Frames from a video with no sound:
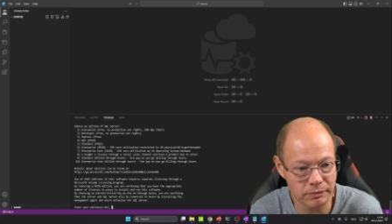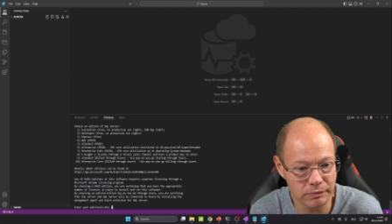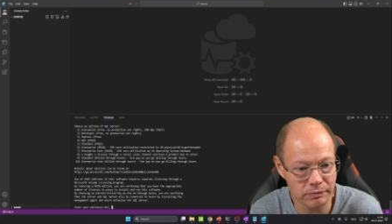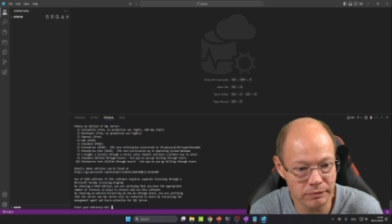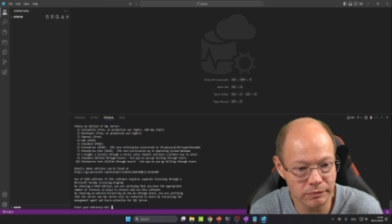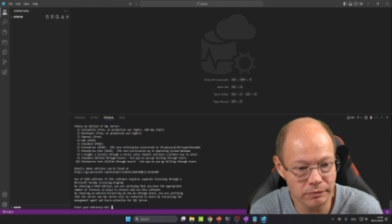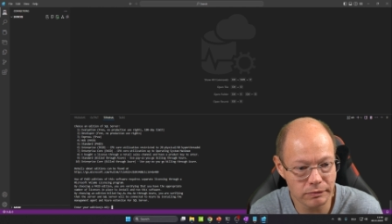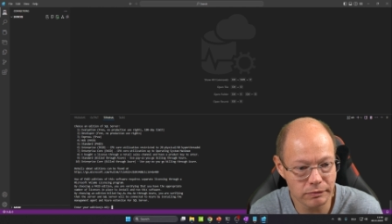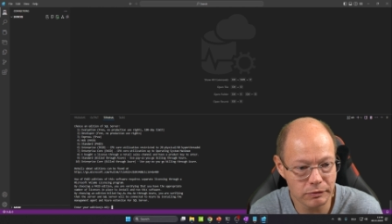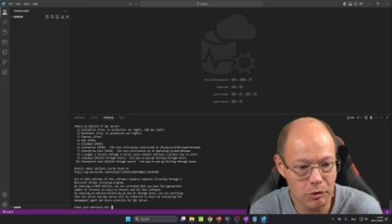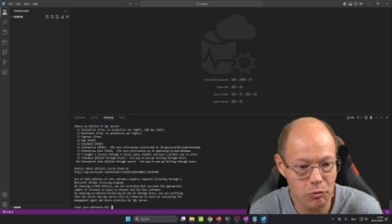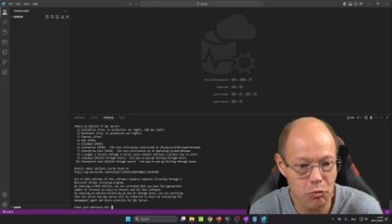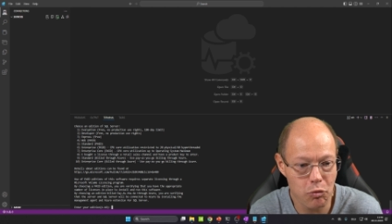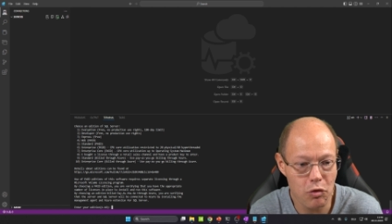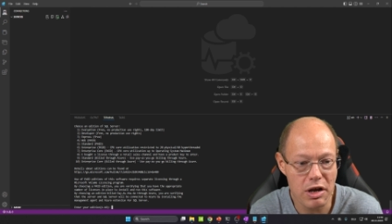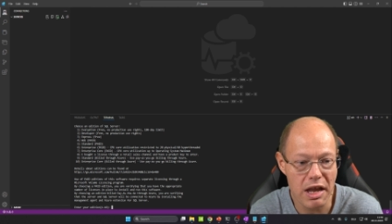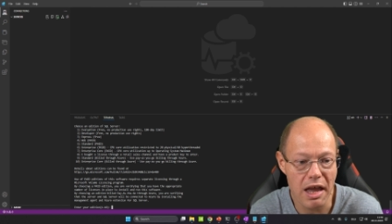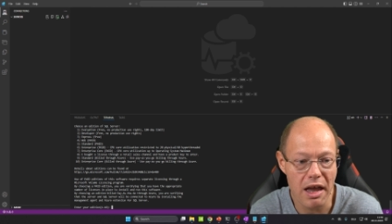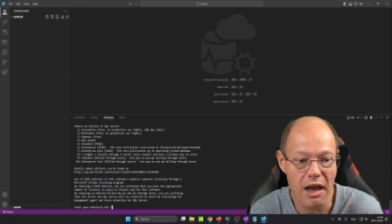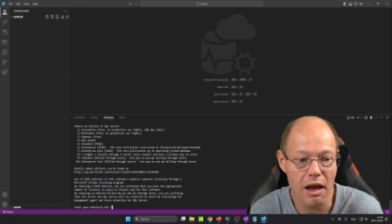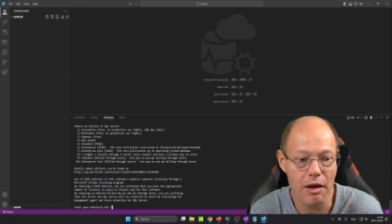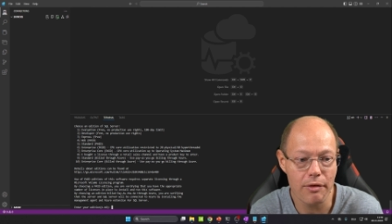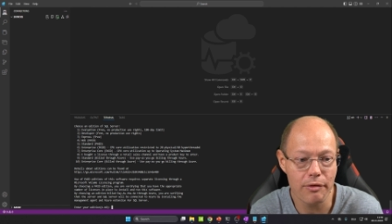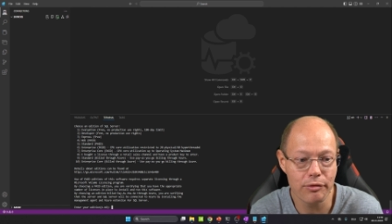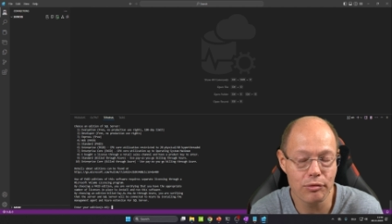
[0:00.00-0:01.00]
we
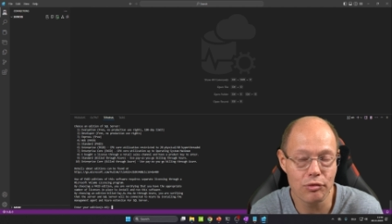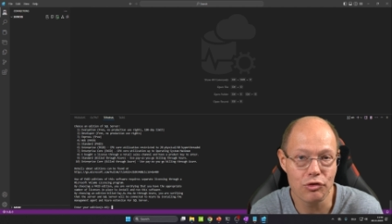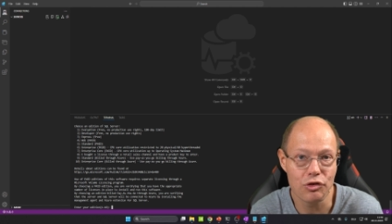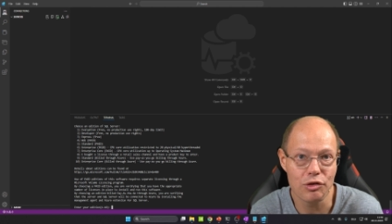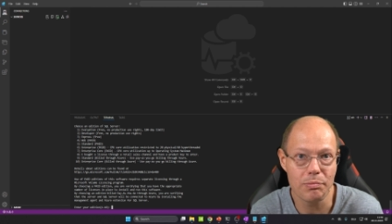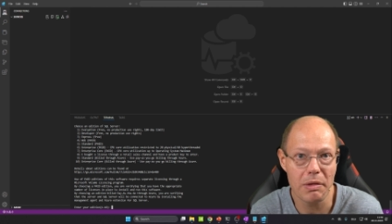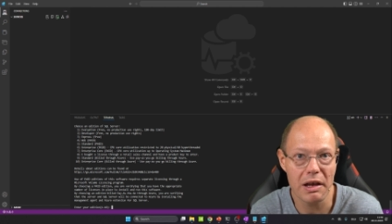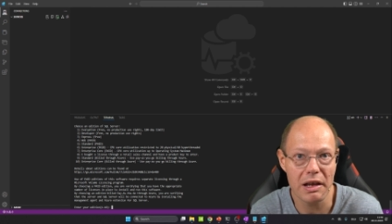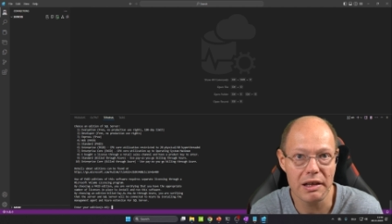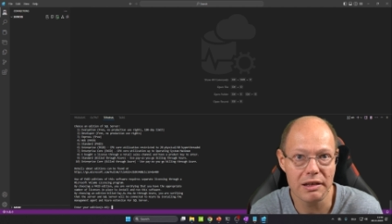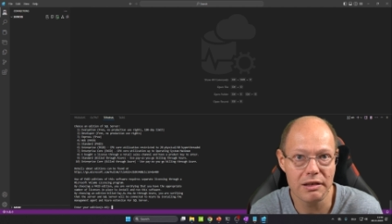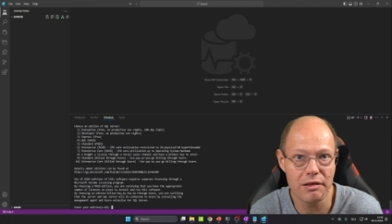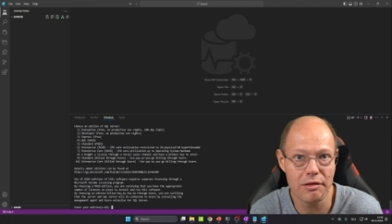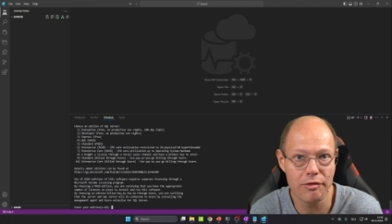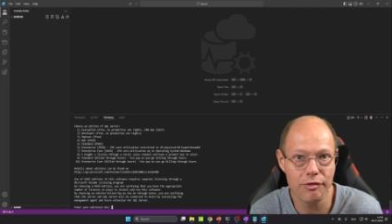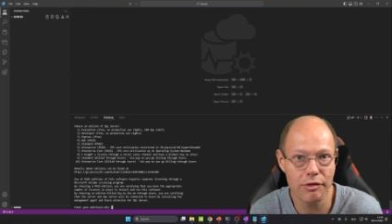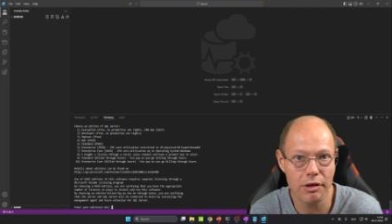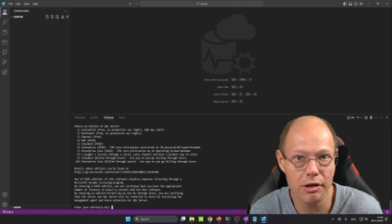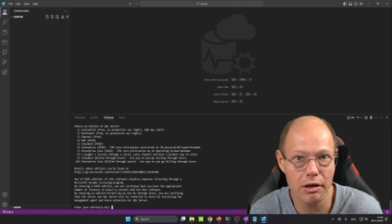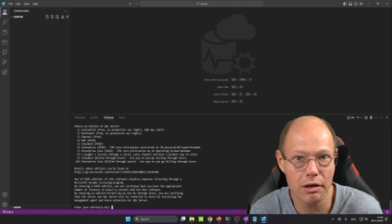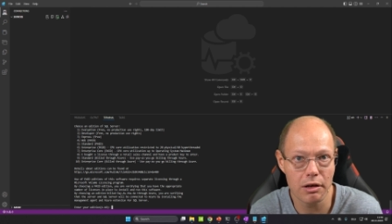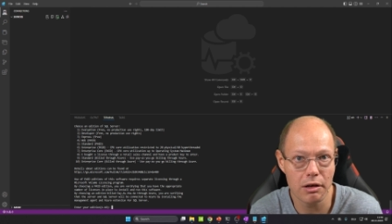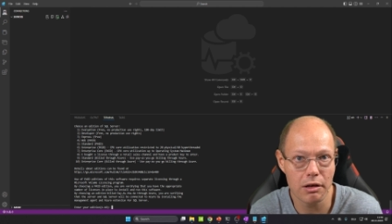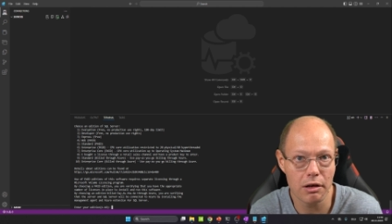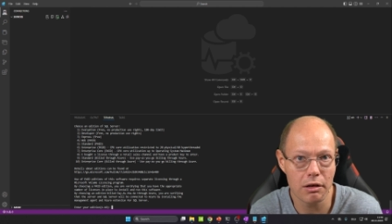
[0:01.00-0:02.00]
have to
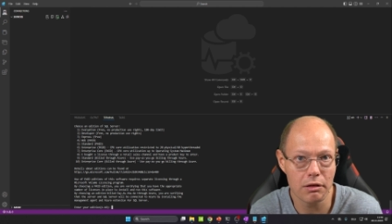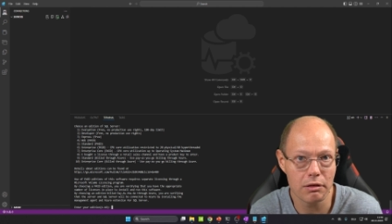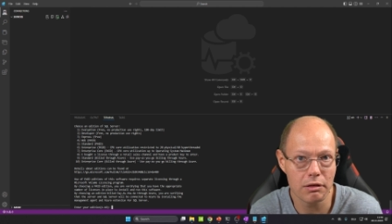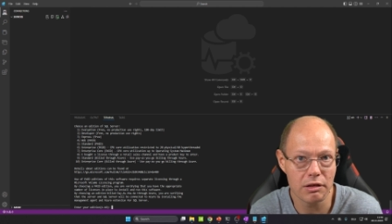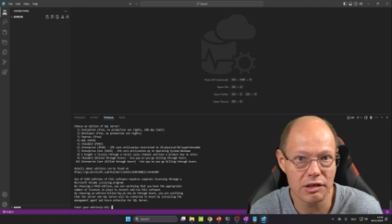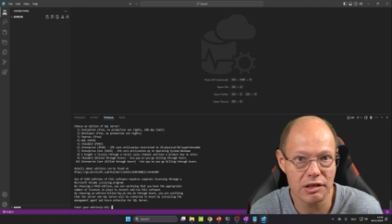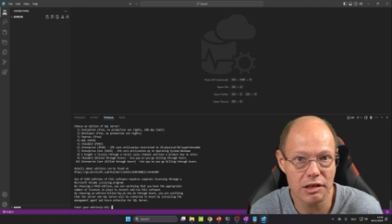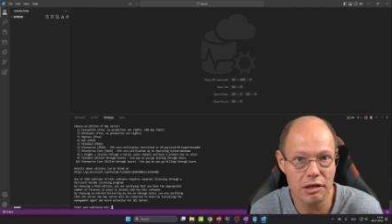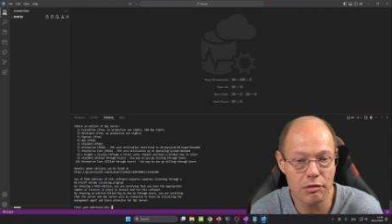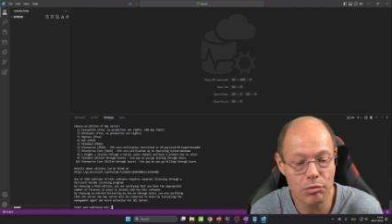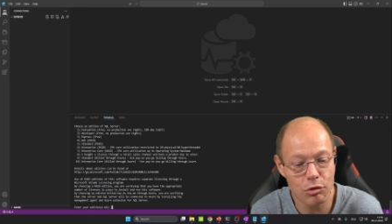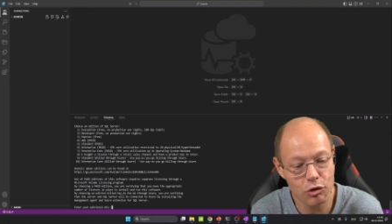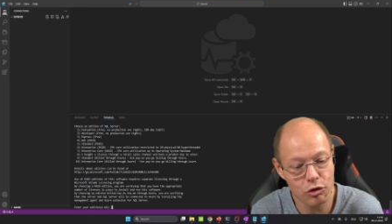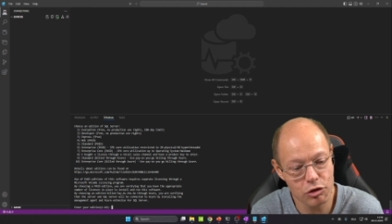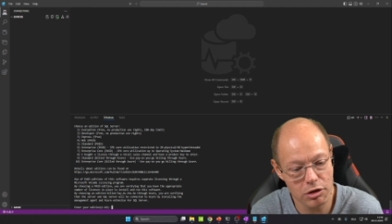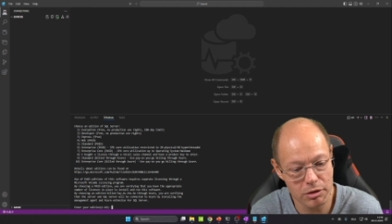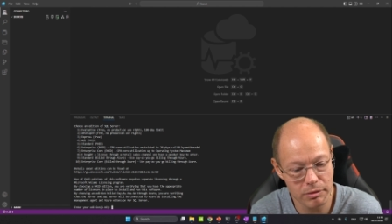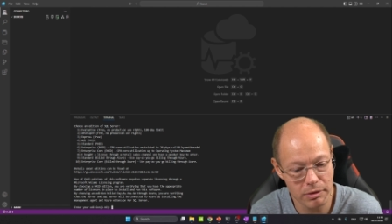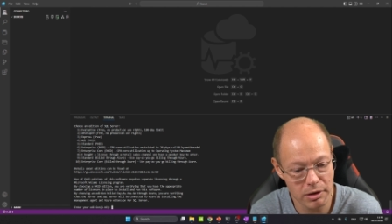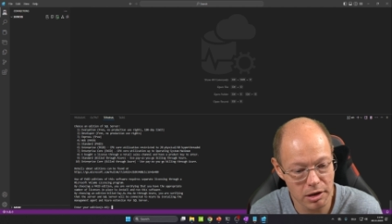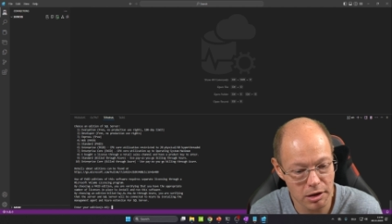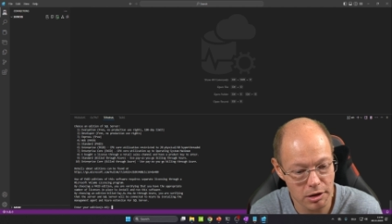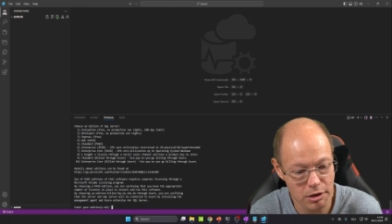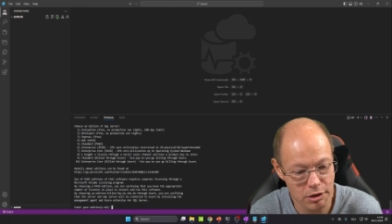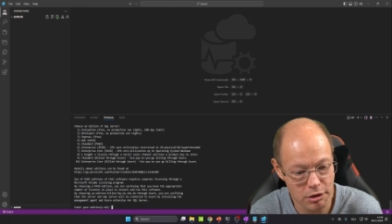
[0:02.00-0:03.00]
specify our SQL
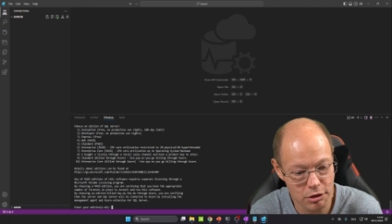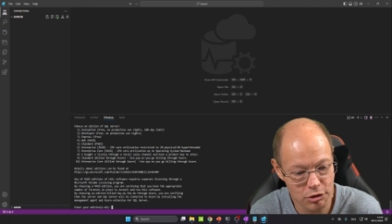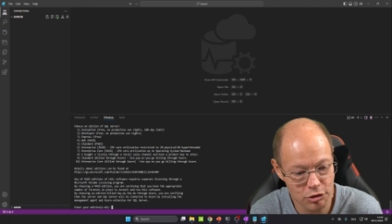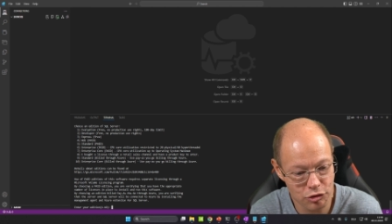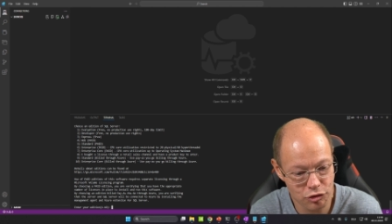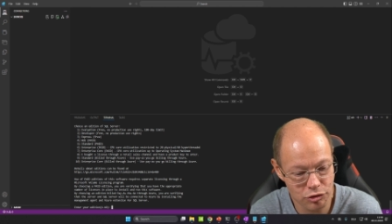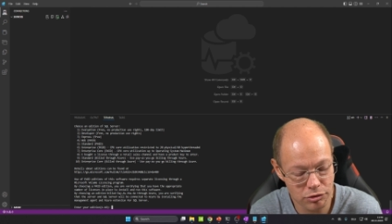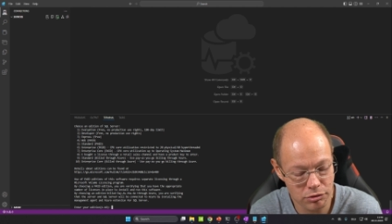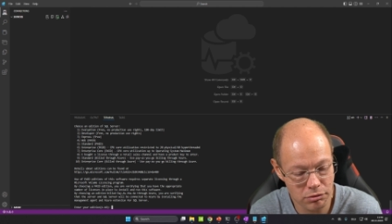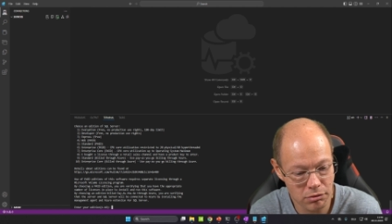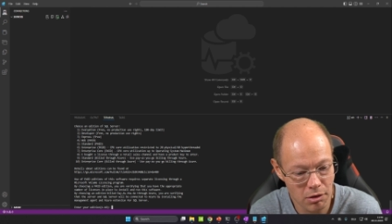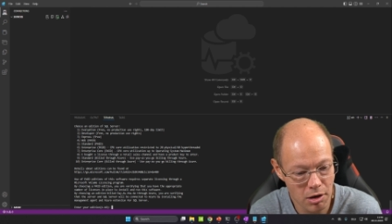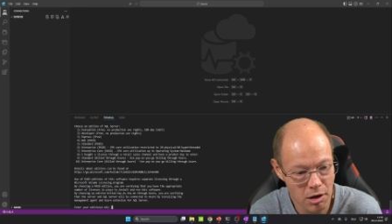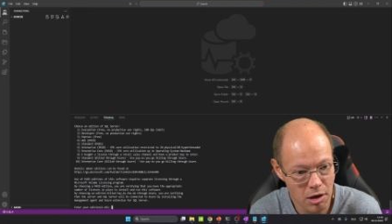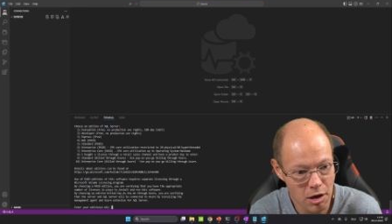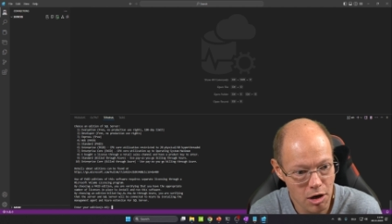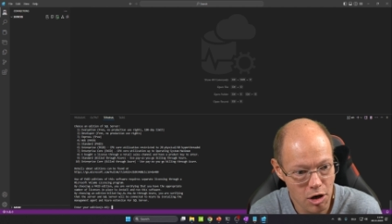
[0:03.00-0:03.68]
Server edition.